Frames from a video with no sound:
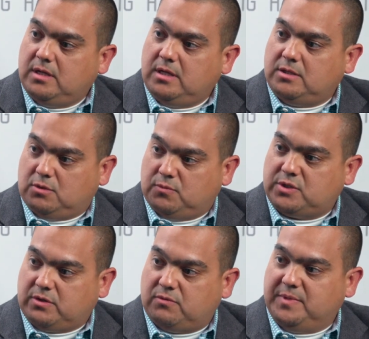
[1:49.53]
in the
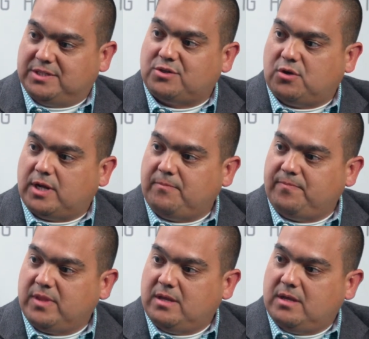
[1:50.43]
University of Minnesota.
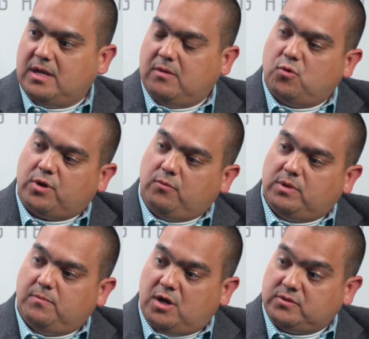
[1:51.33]
I'm working
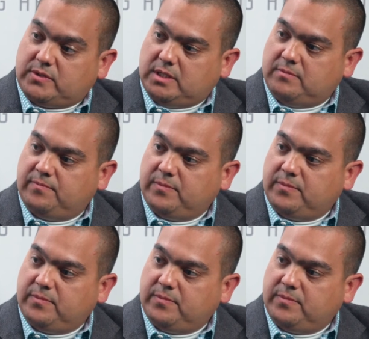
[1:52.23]
with Monsi,